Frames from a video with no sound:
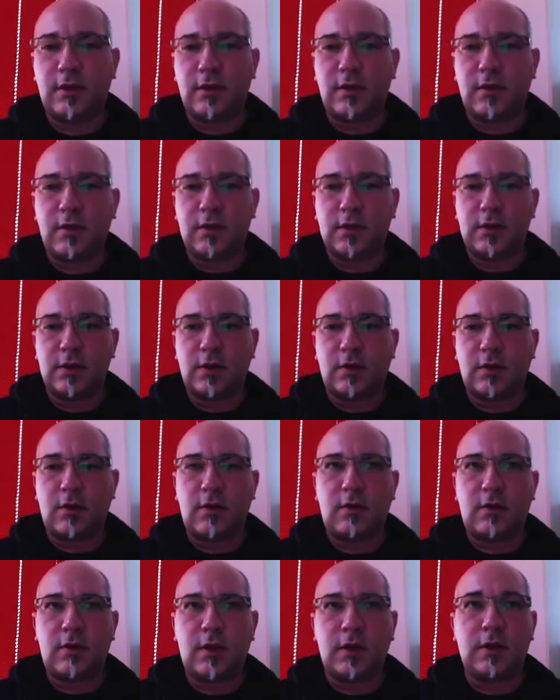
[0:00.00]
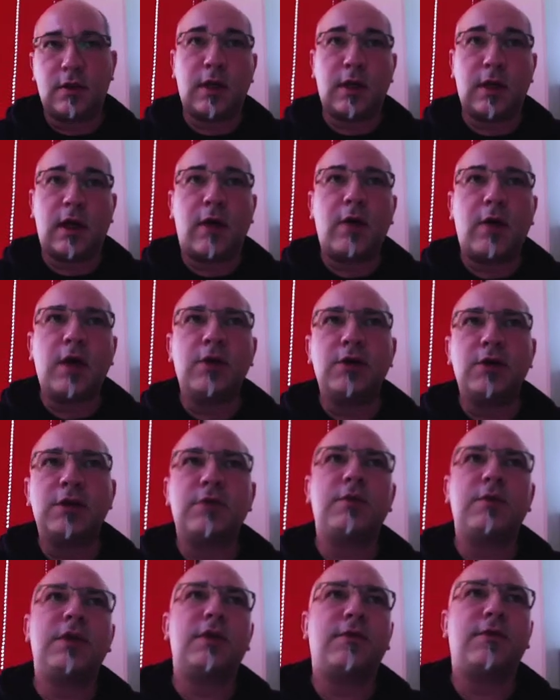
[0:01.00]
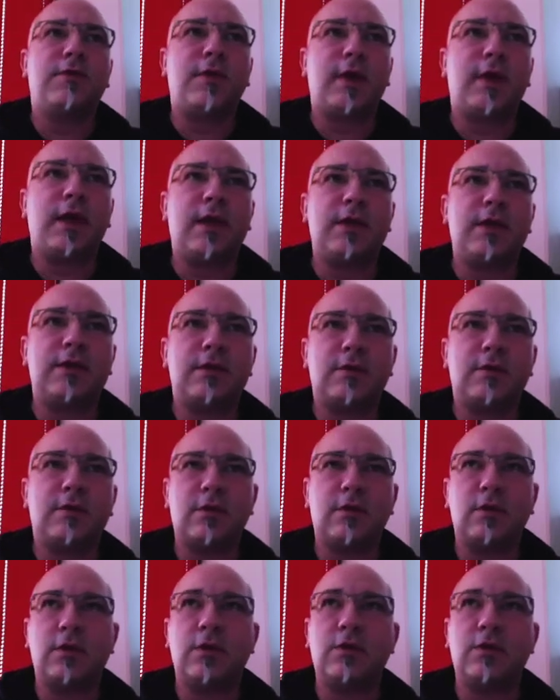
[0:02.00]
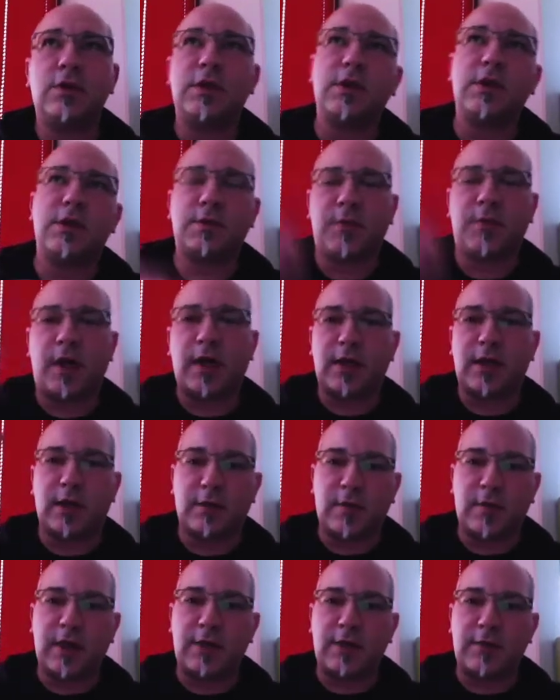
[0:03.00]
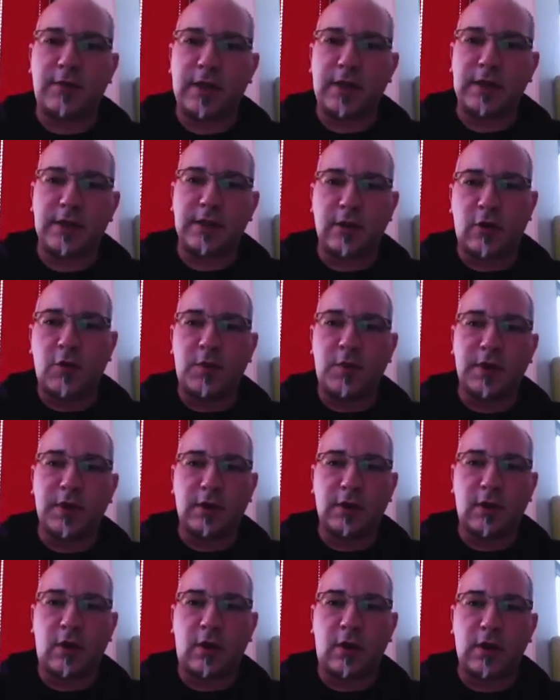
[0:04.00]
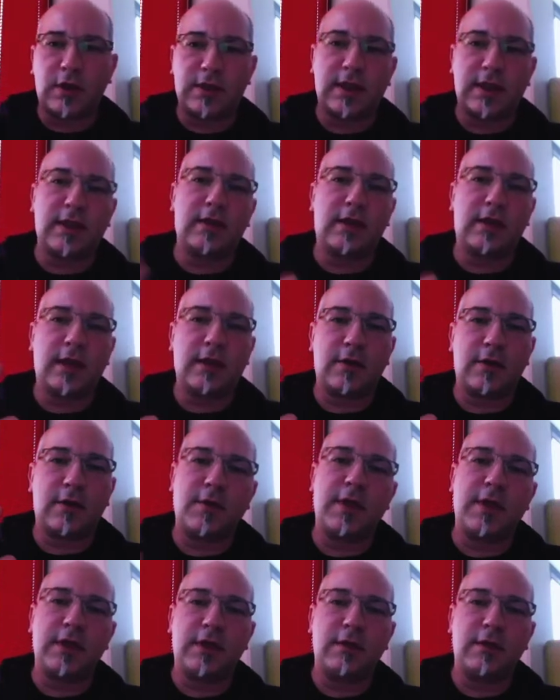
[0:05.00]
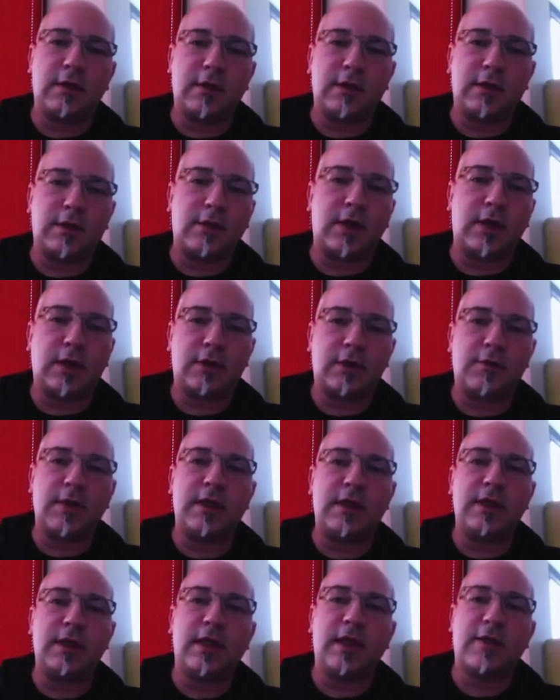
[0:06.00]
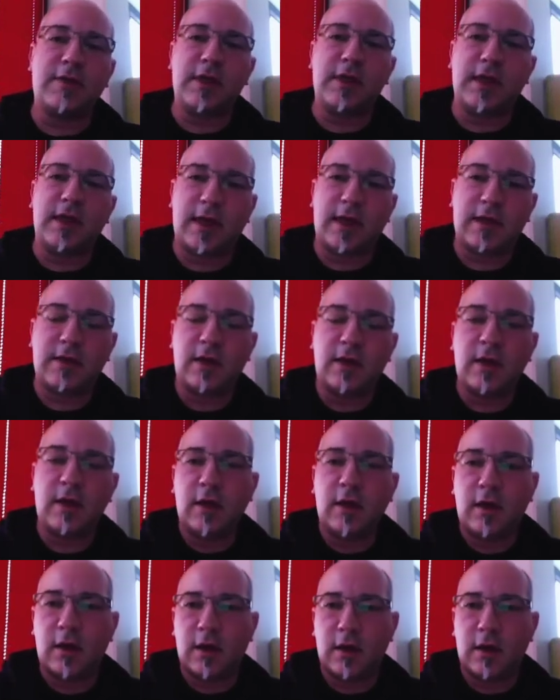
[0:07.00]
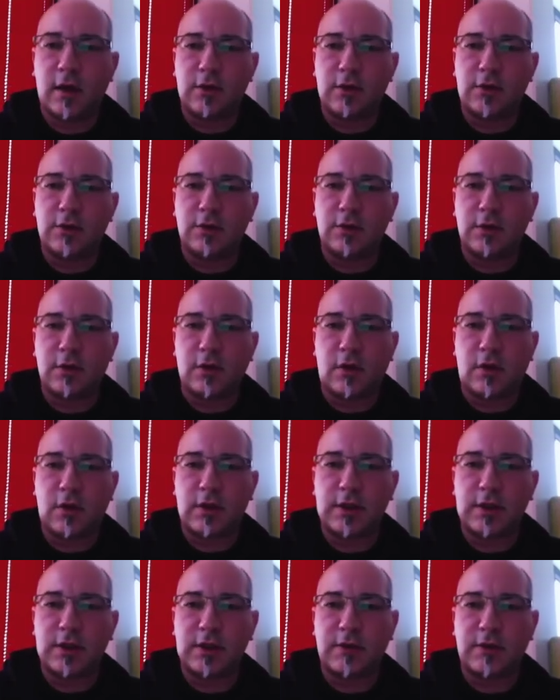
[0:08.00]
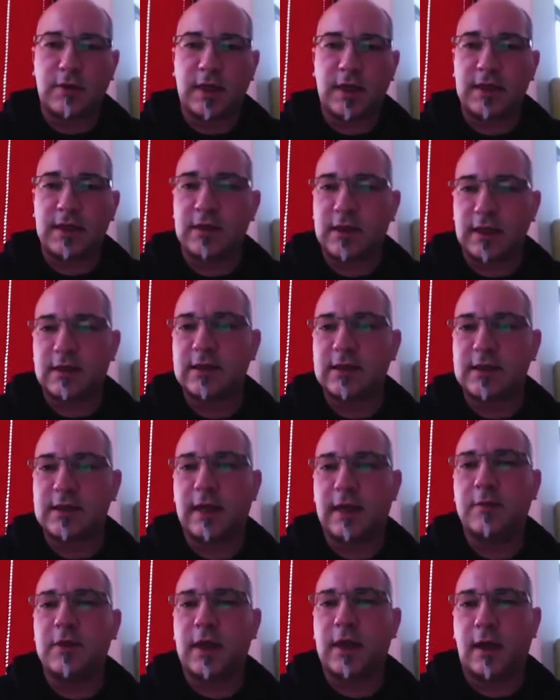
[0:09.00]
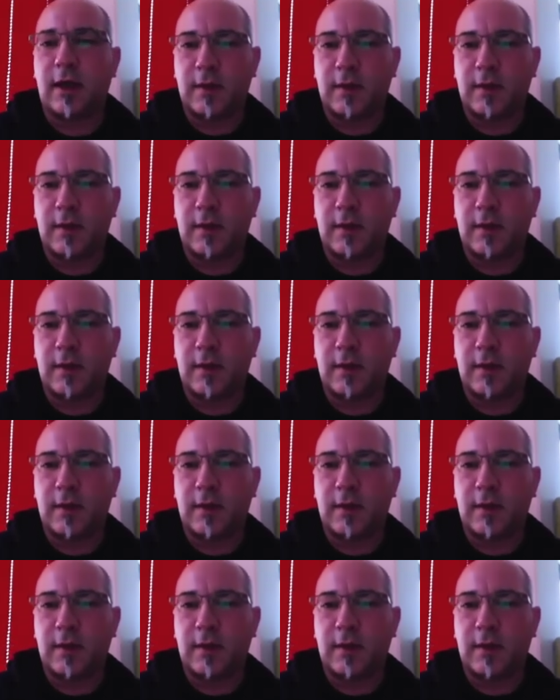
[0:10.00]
So in our user interface, you see a spike in metrics, you open the logs and you can quickly navigate to the logs created at the same time.